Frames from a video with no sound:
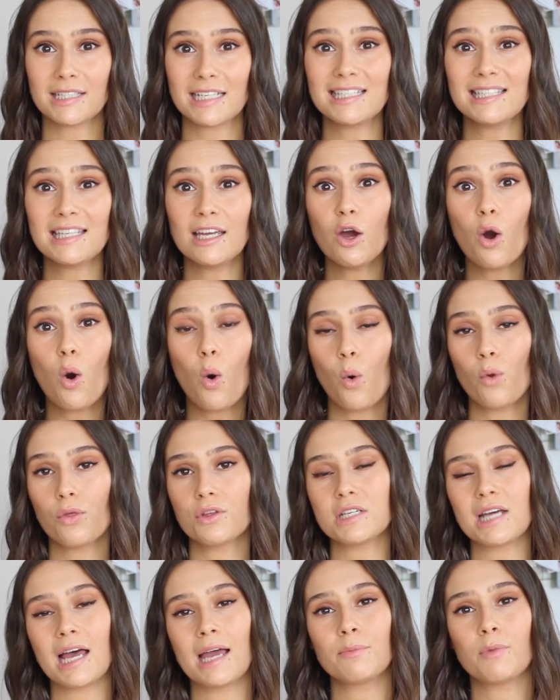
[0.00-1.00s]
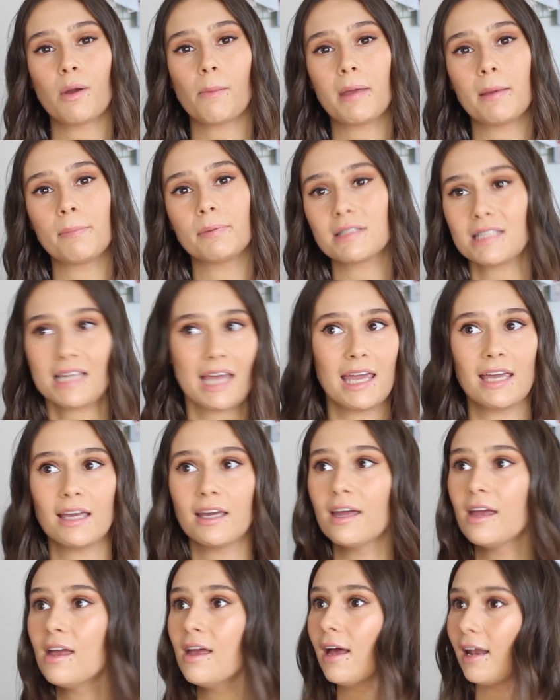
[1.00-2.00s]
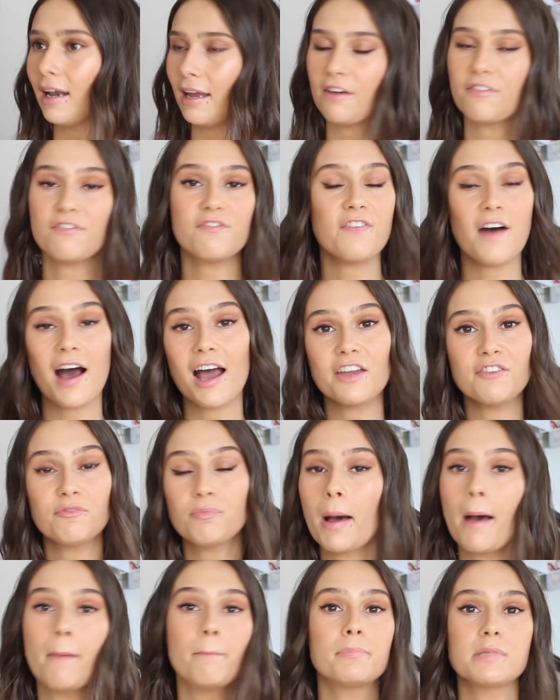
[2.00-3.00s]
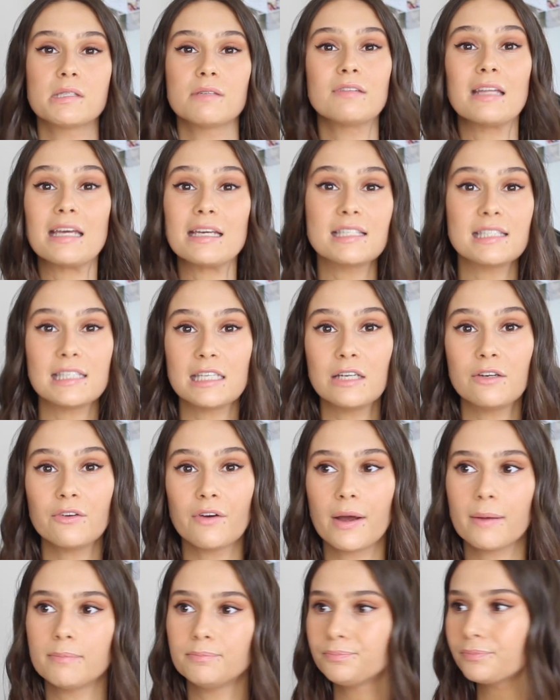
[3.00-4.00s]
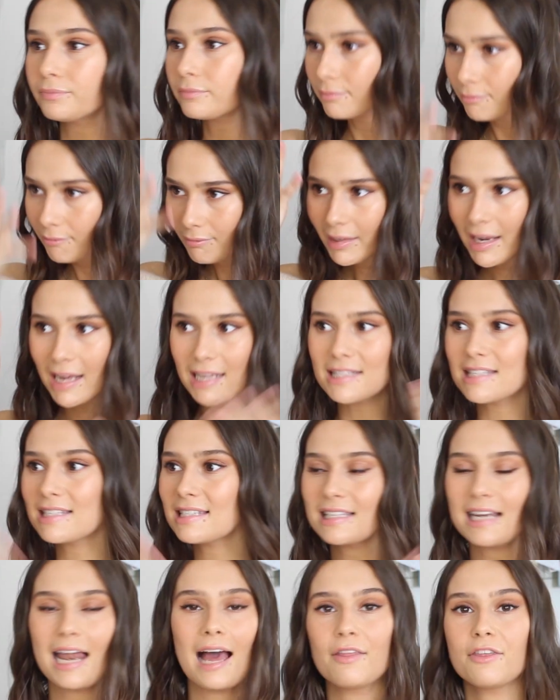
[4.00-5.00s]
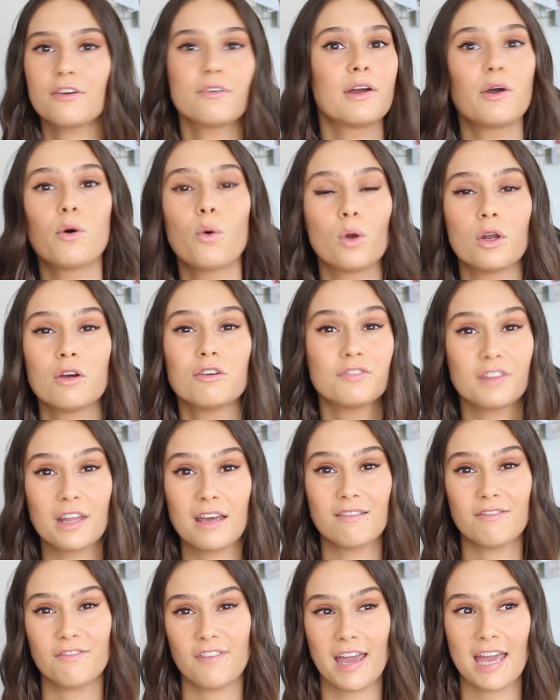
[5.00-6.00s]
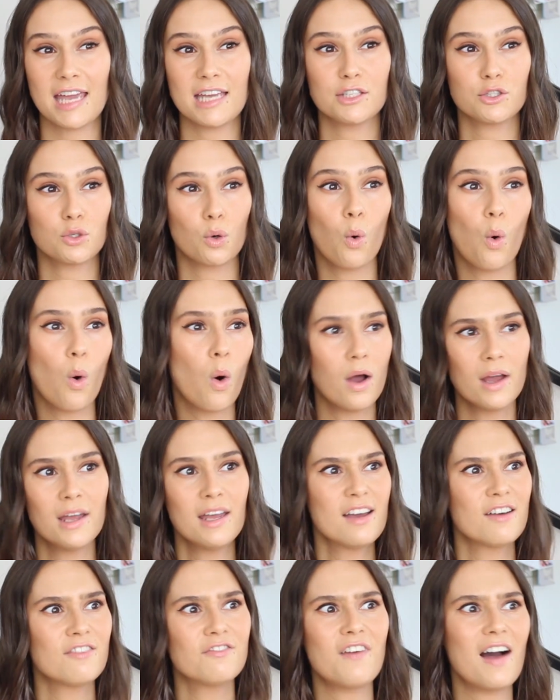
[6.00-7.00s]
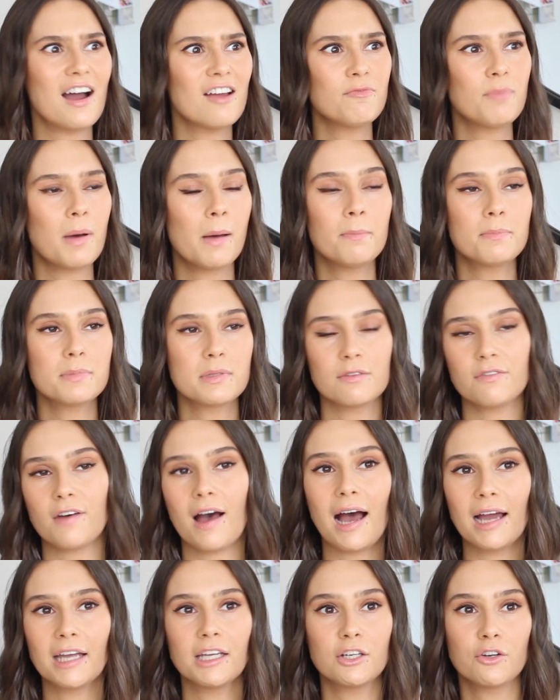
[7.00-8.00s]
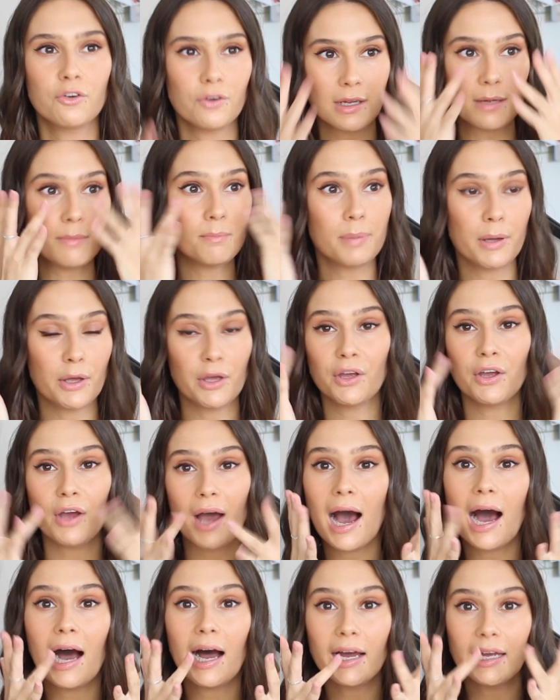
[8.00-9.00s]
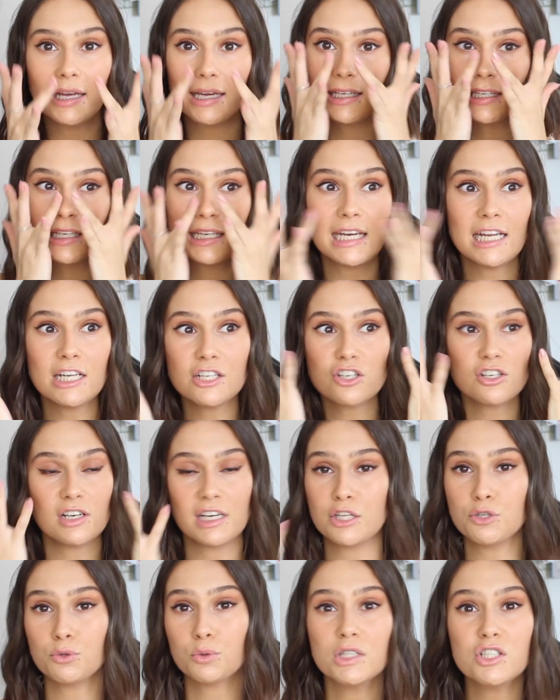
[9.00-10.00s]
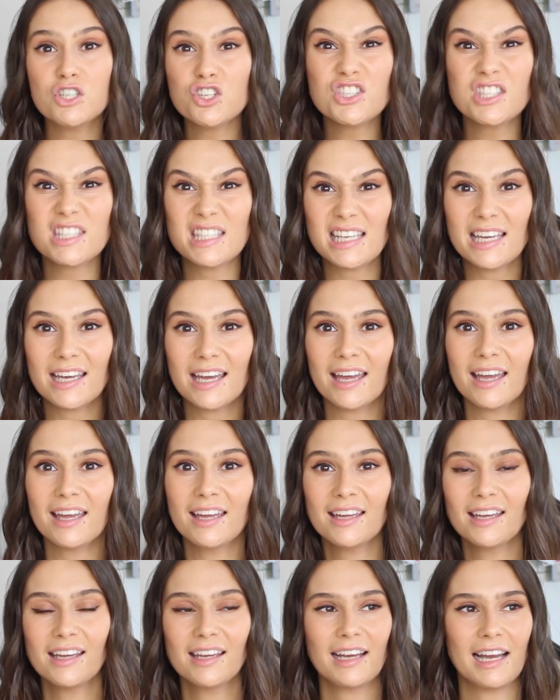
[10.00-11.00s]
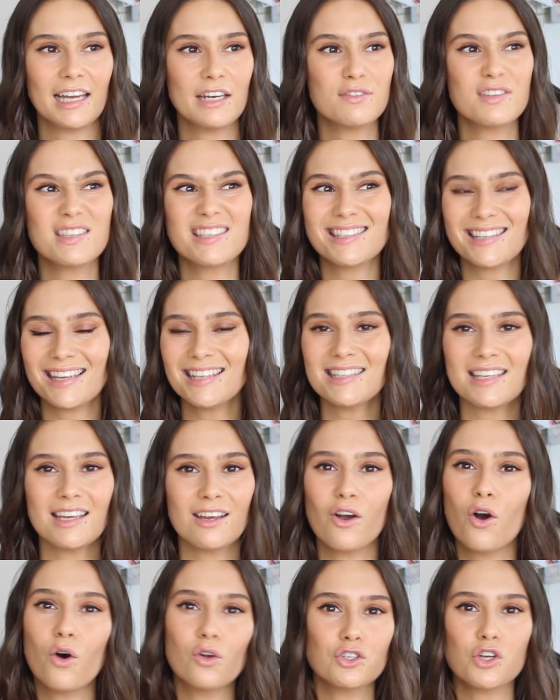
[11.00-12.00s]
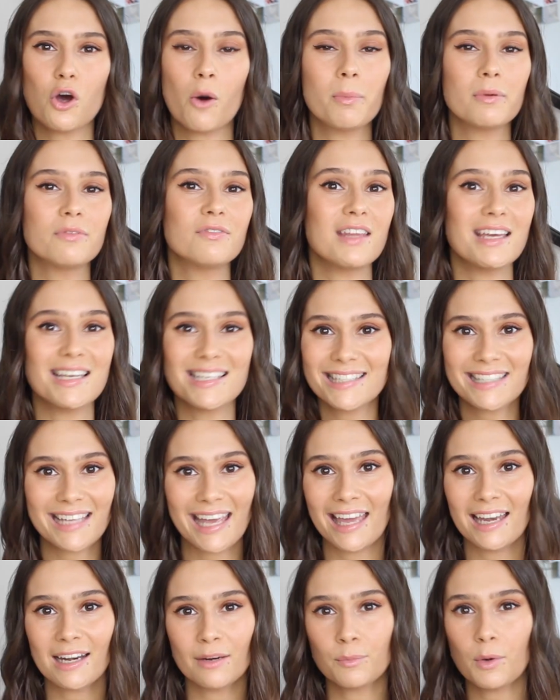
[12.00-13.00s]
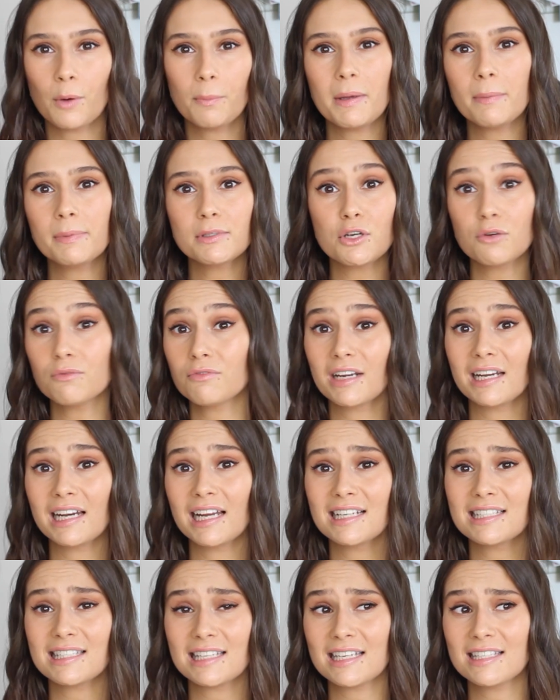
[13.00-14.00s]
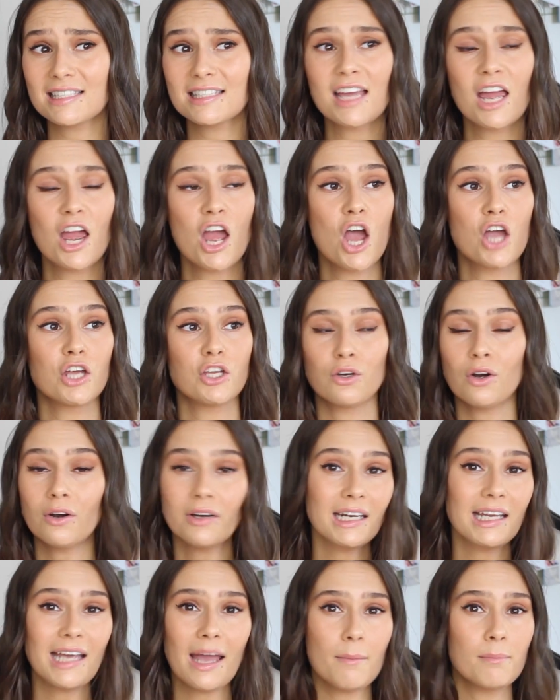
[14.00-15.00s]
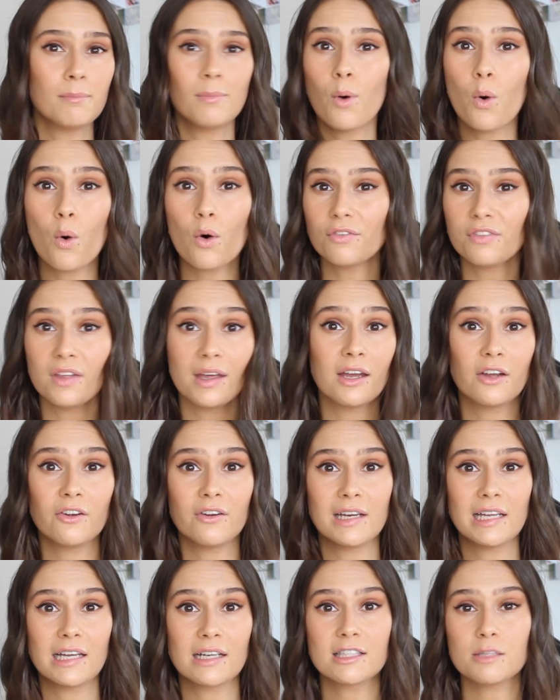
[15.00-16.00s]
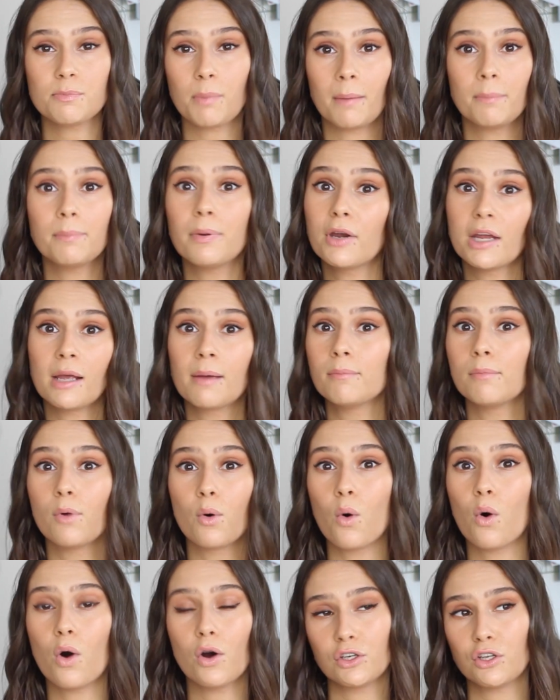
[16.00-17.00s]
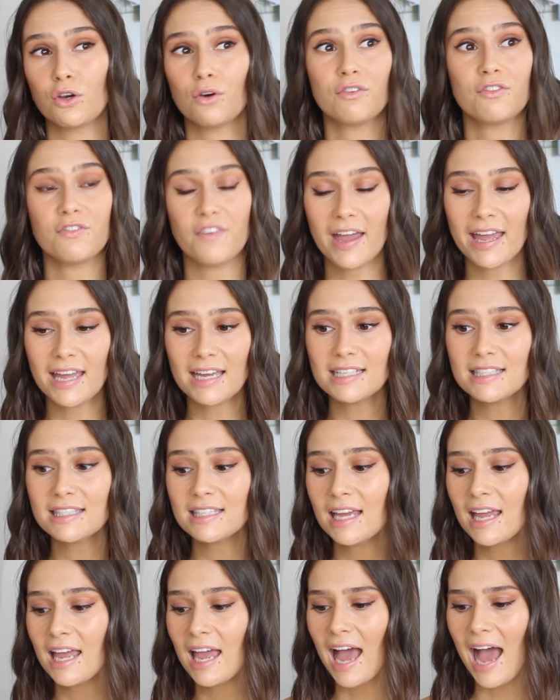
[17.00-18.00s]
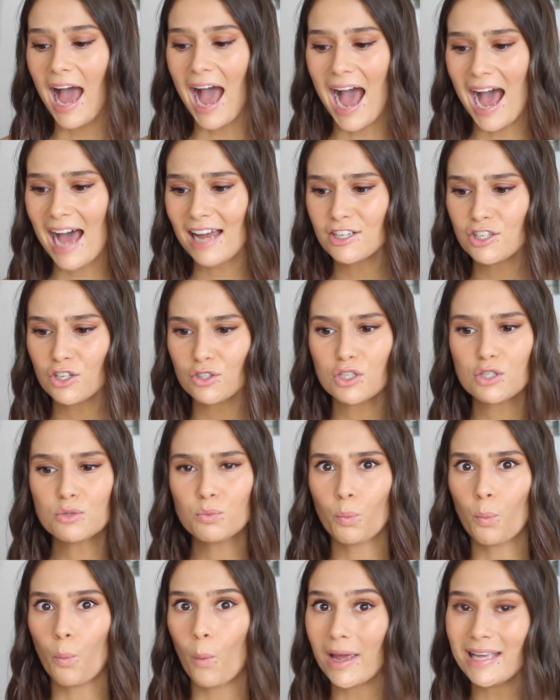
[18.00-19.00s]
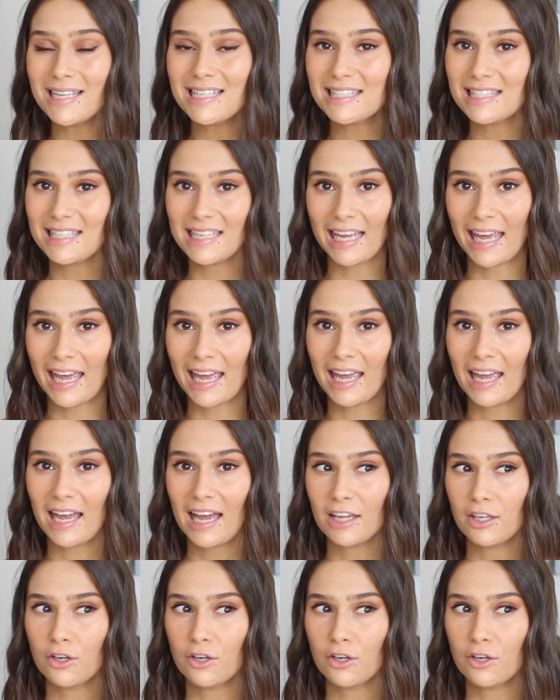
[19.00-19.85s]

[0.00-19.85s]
I see it all the time where people take like 5 pumps of their serum and slather it all over their face, or 5 pumps of eye cream per eye, and literally you can just see it kind of sitting on top of their skin. And what people don't realize is you're not going to get more of the ingredients by putting more on your face, and you're just wasting it.